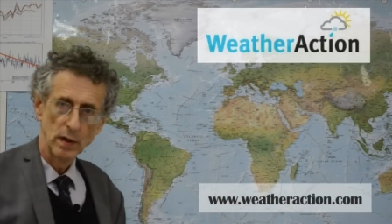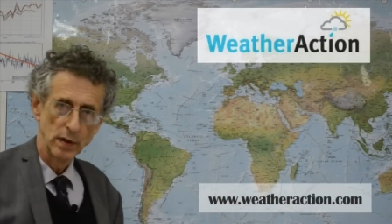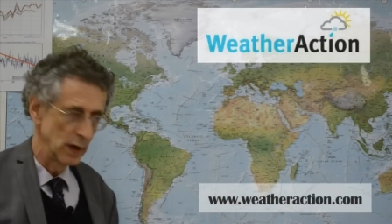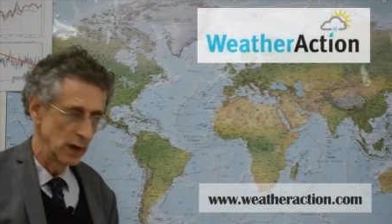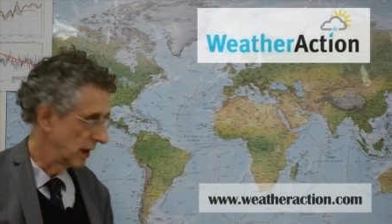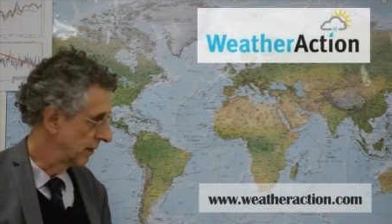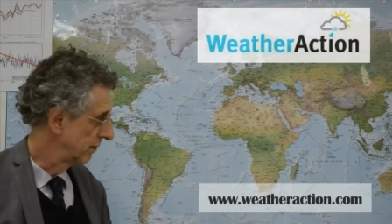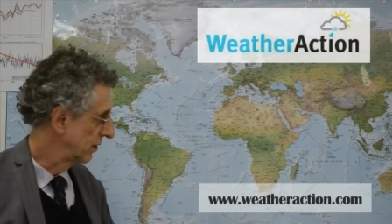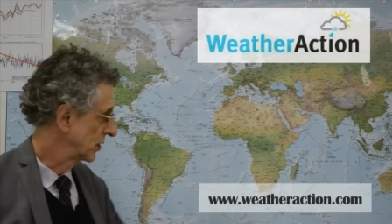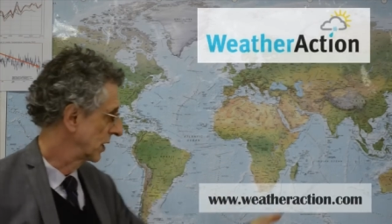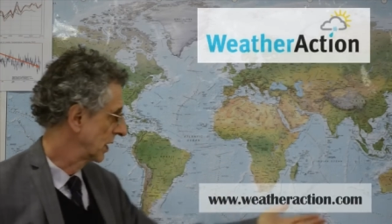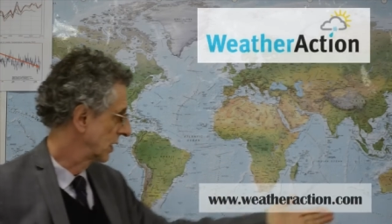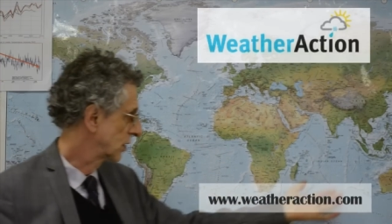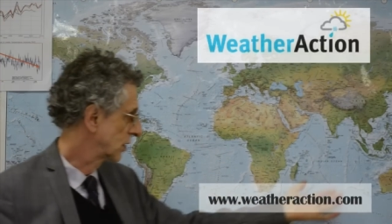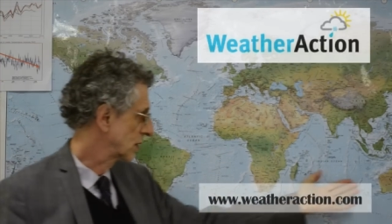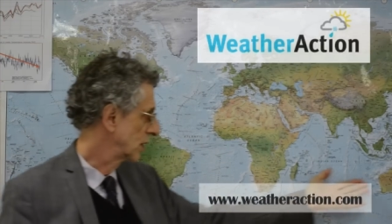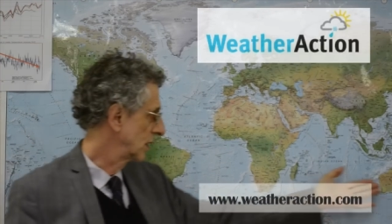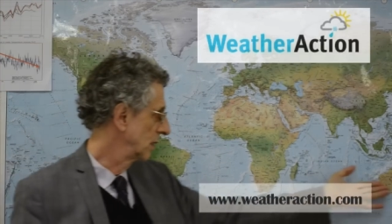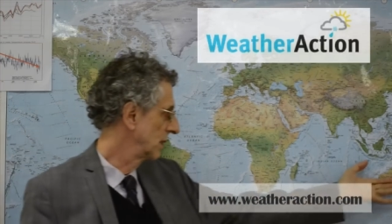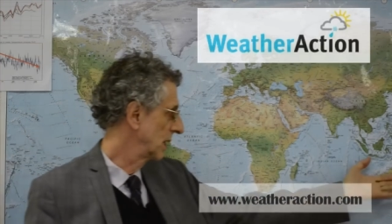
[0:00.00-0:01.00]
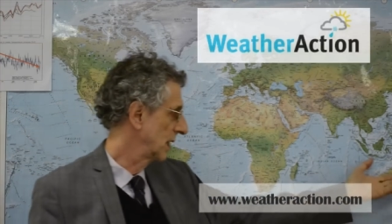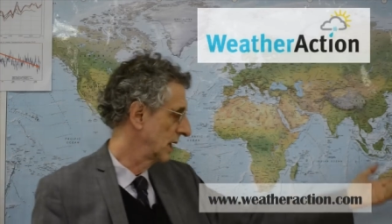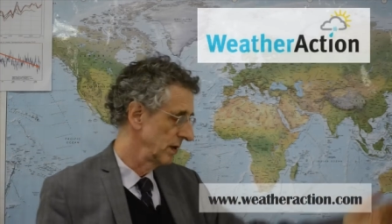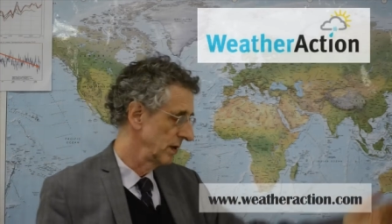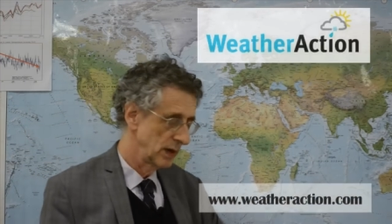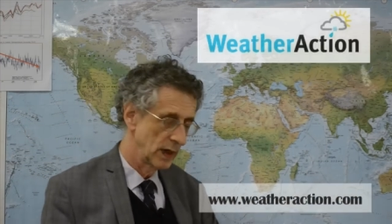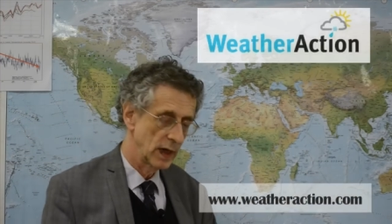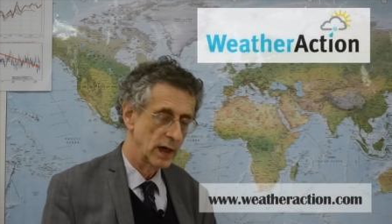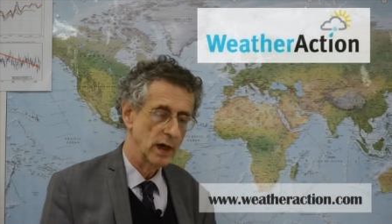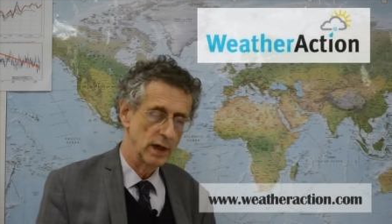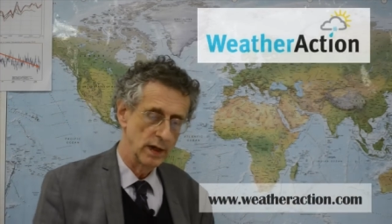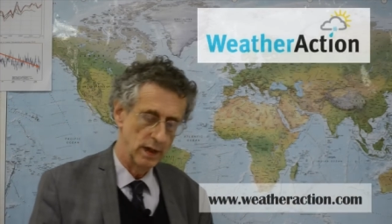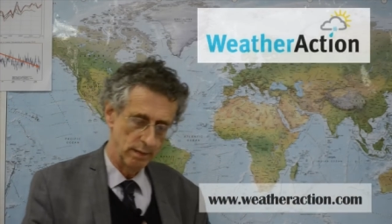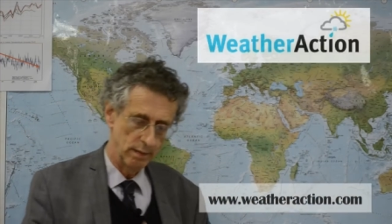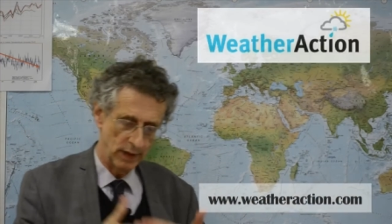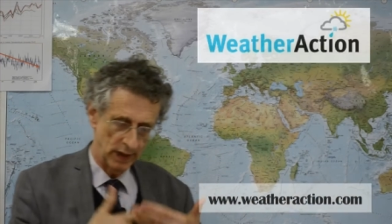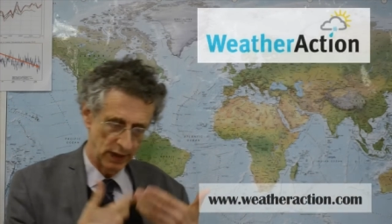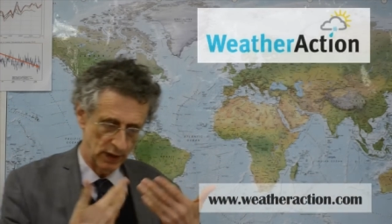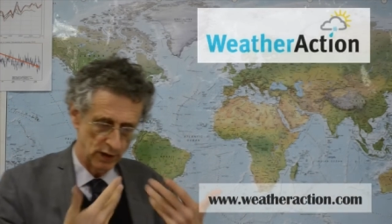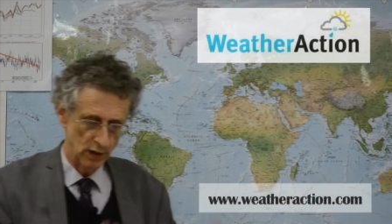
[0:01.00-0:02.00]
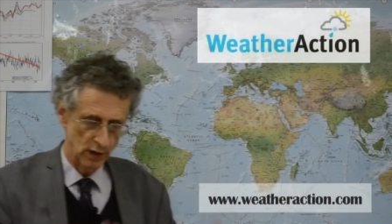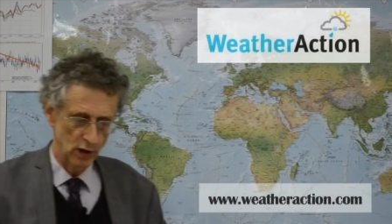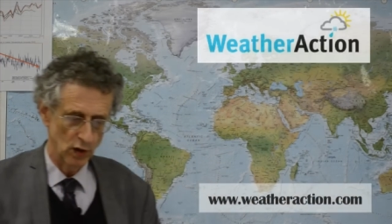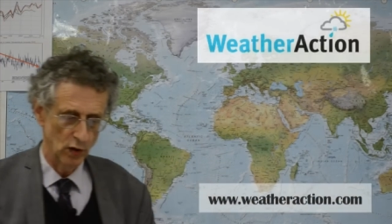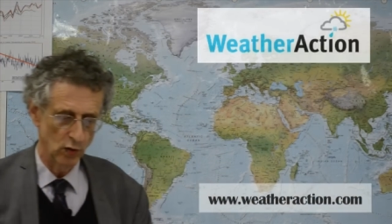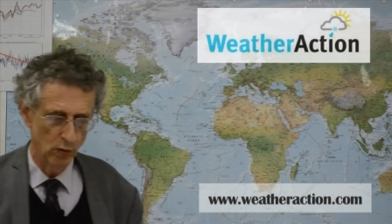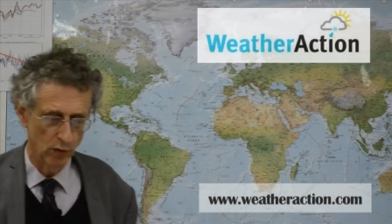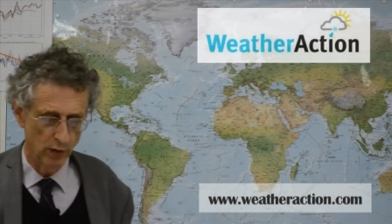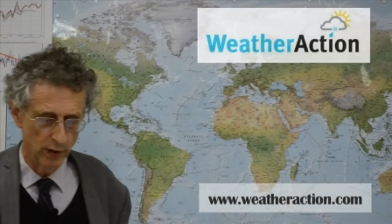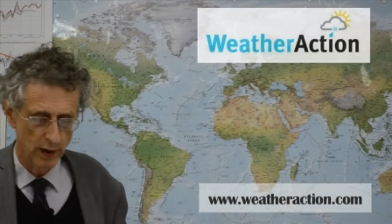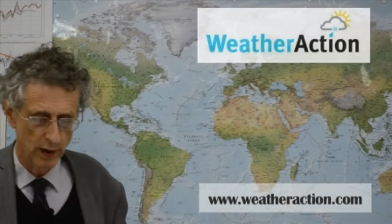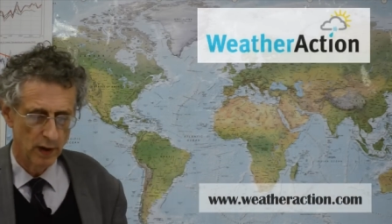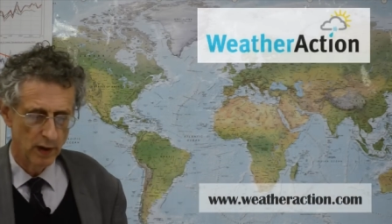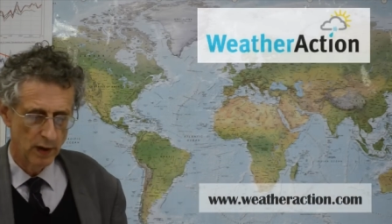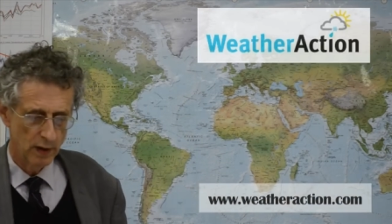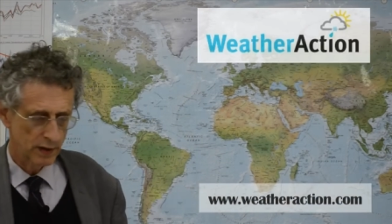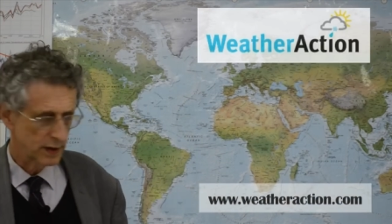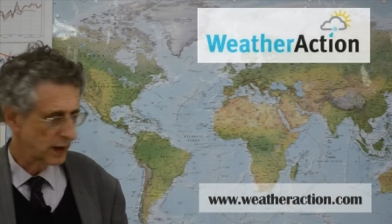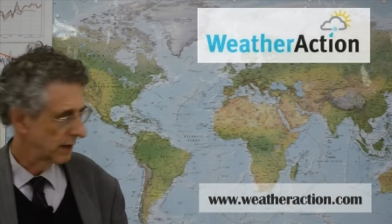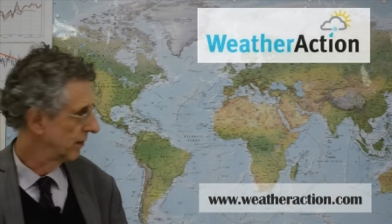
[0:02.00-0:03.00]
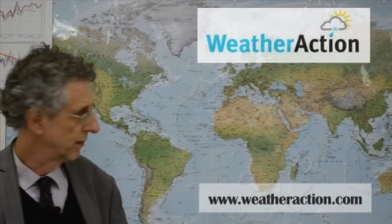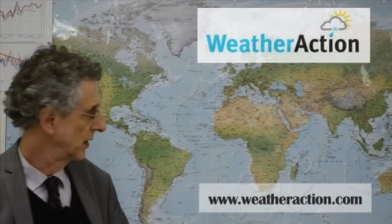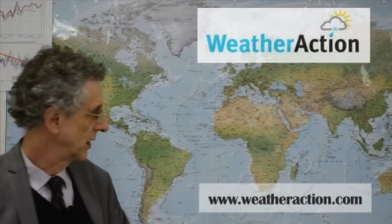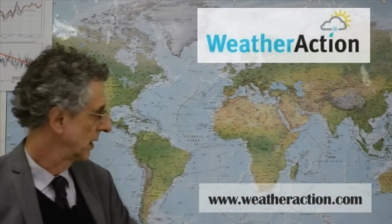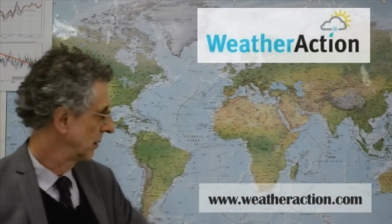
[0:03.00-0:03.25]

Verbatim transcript: the other jet stream down there, and it makes a colder southern